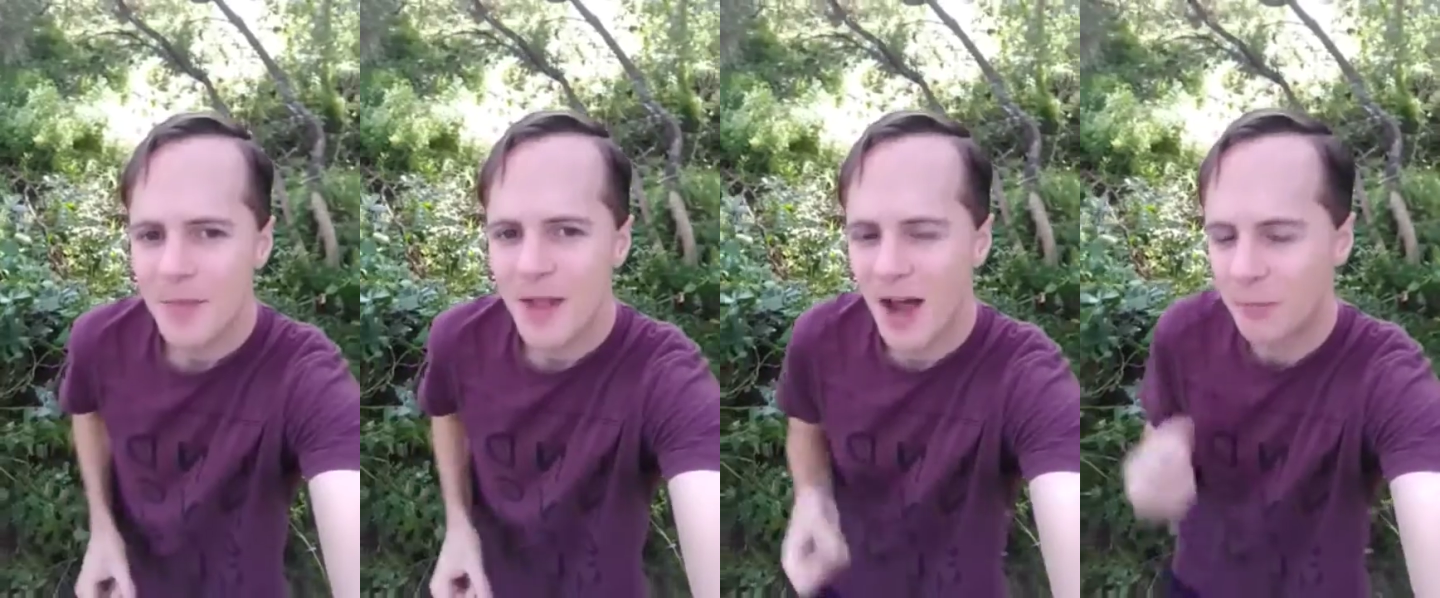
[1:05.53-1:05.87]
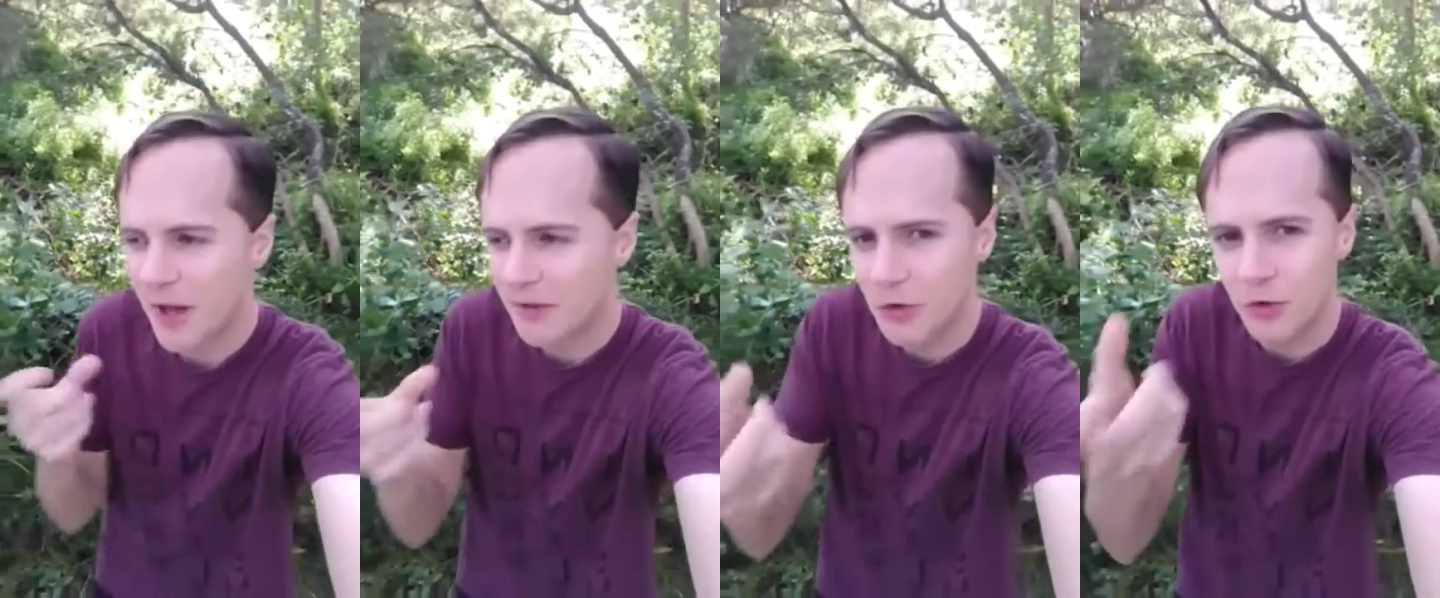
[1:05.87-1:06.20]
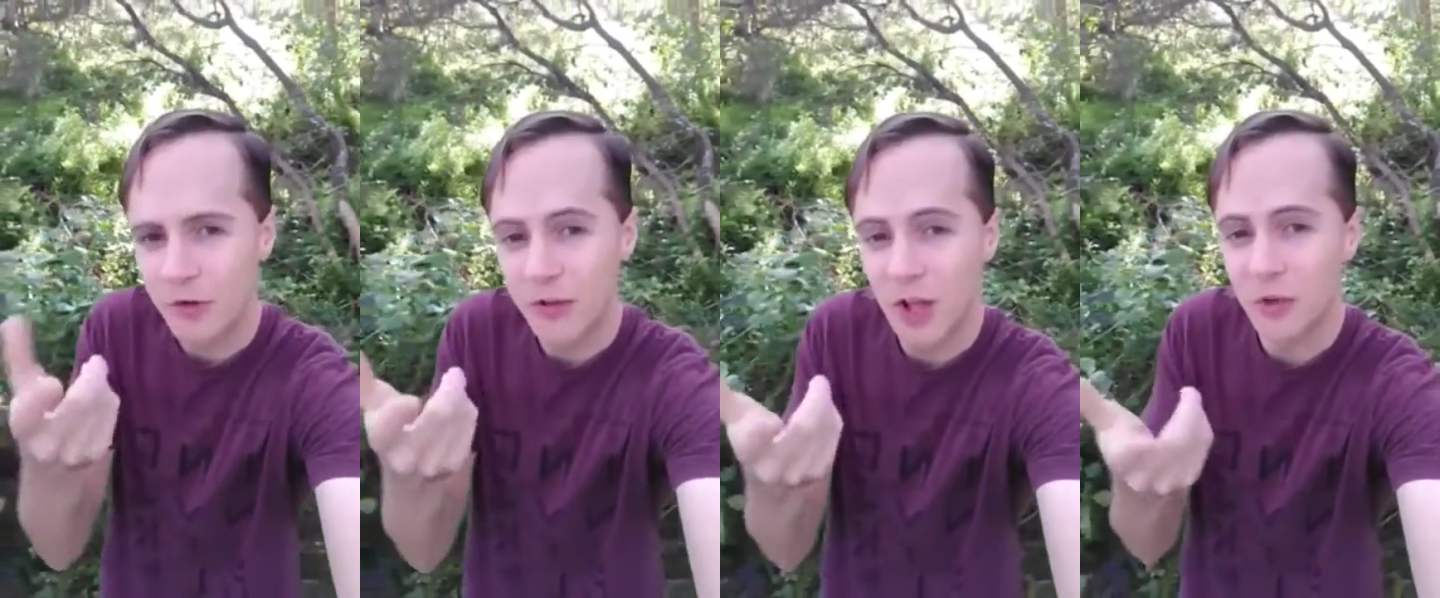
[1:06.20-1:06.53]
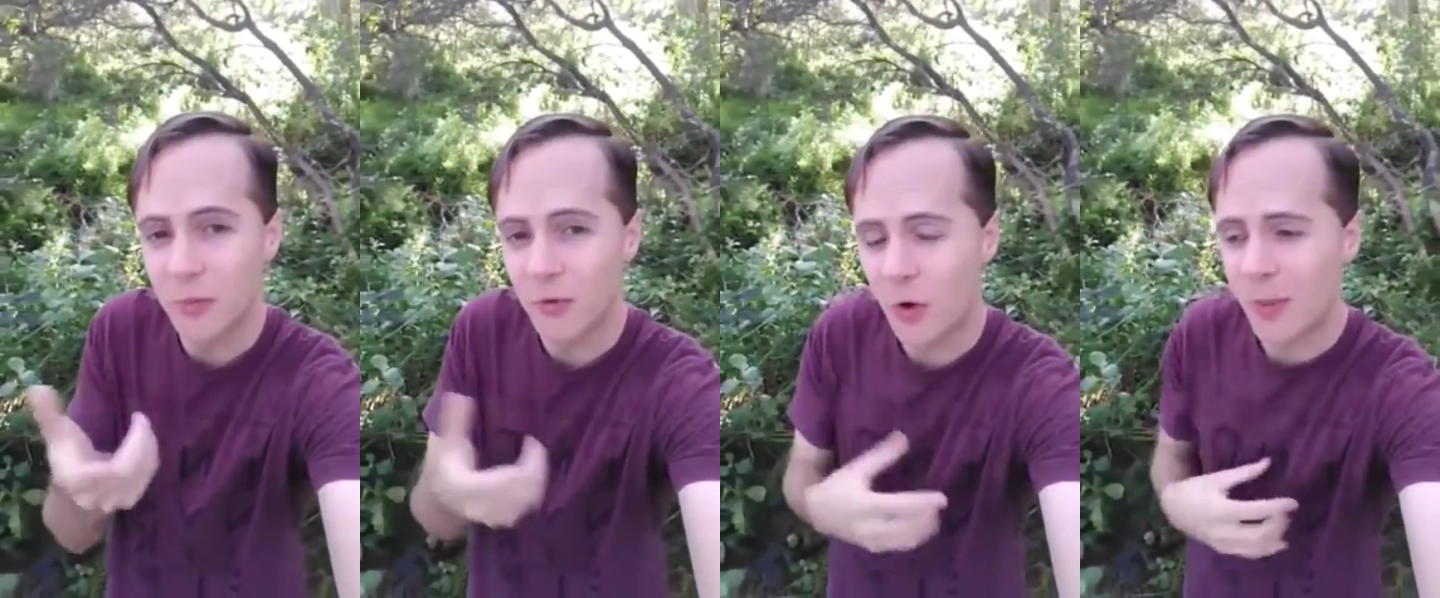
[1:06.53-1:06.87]
I put out a few short videos
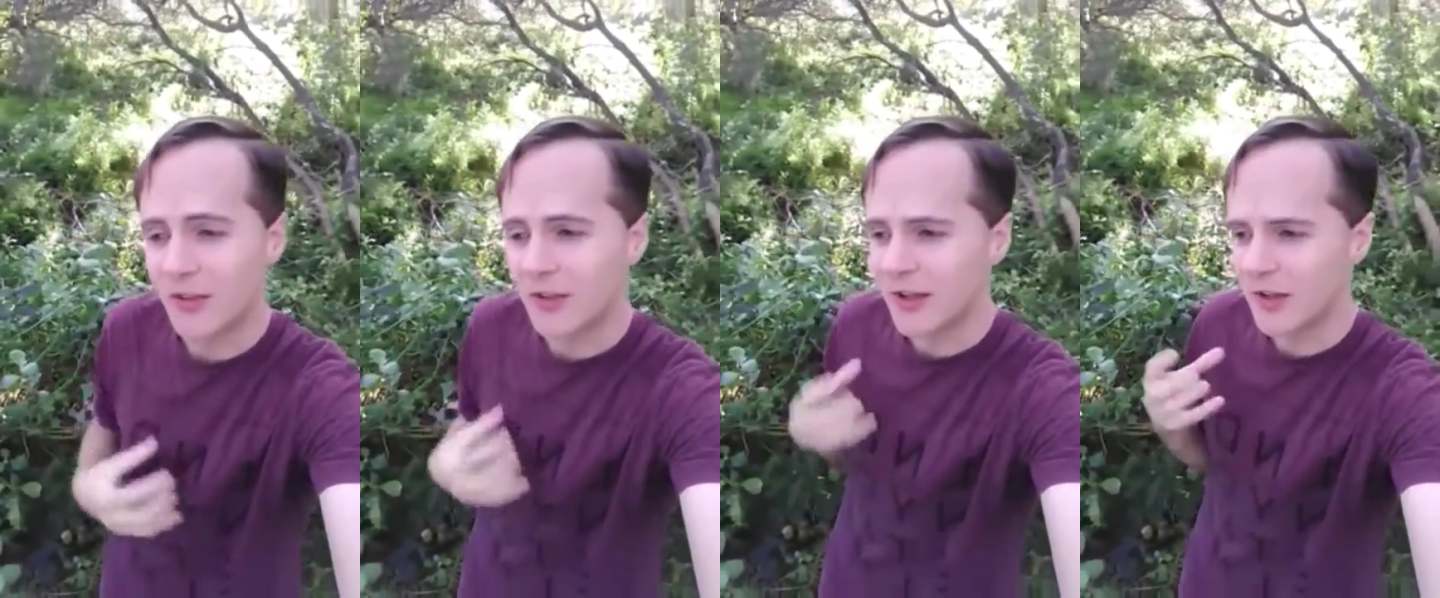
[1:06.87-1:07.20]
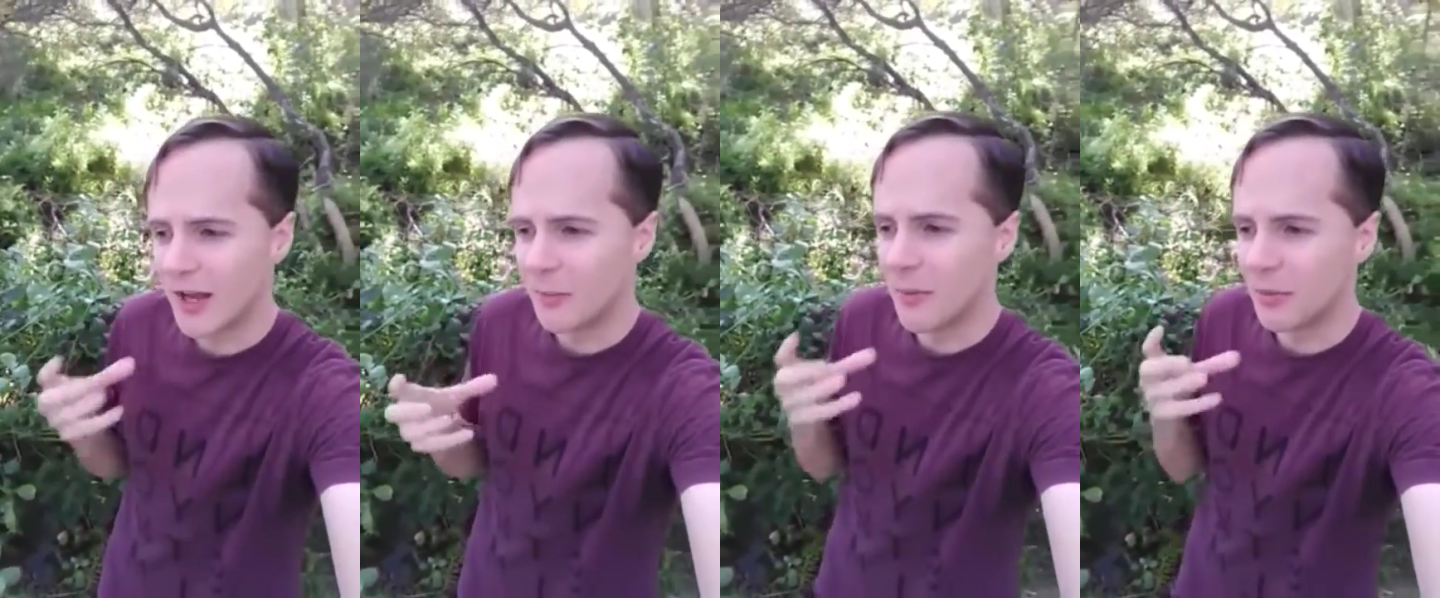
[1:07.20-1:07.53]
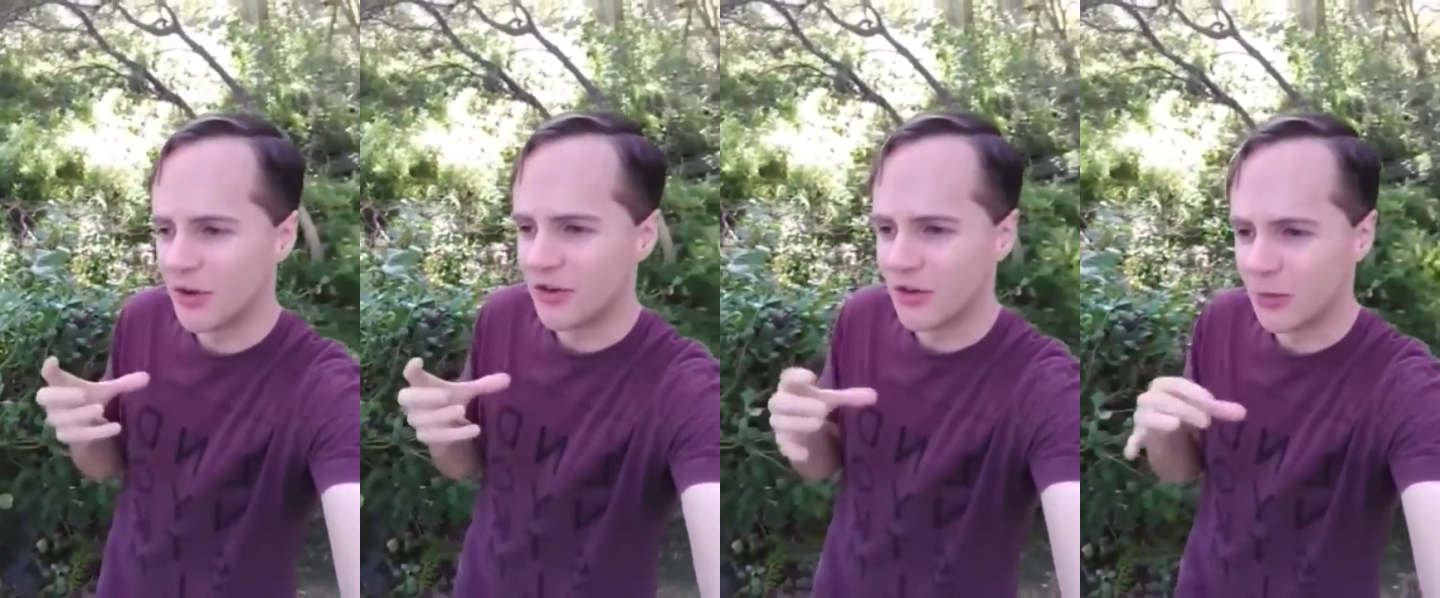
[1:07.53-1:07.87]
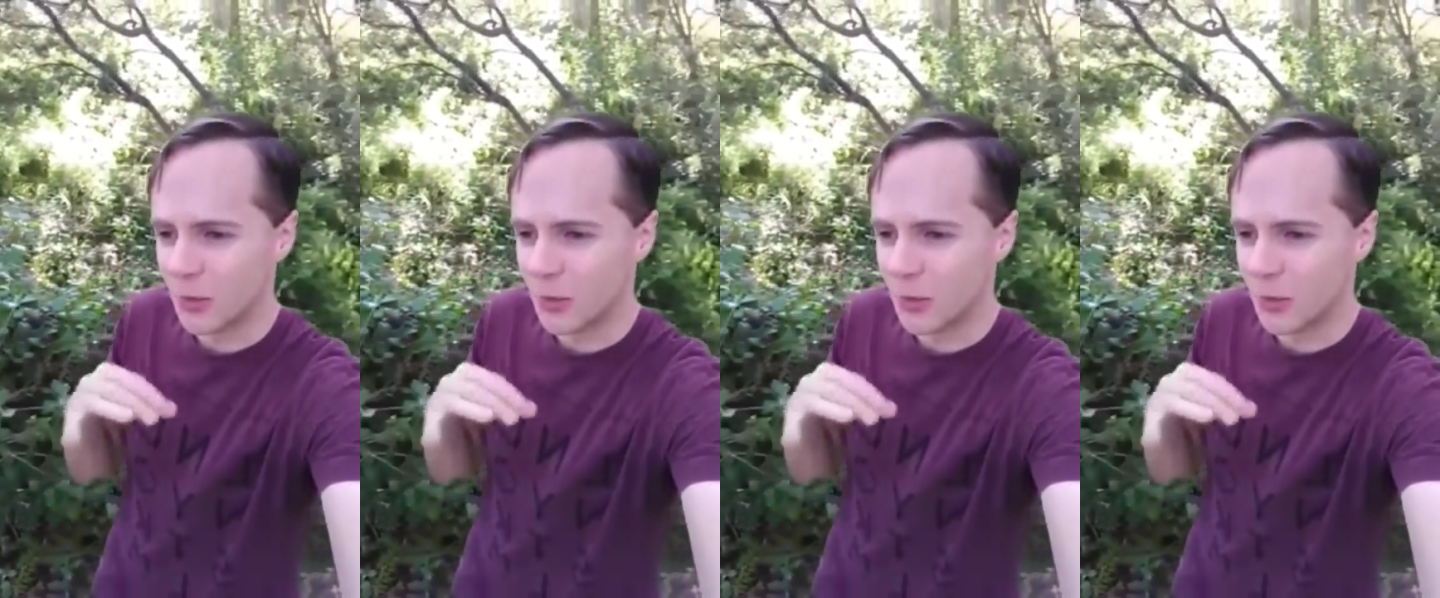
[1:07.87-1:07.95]
before basically aligning my predictions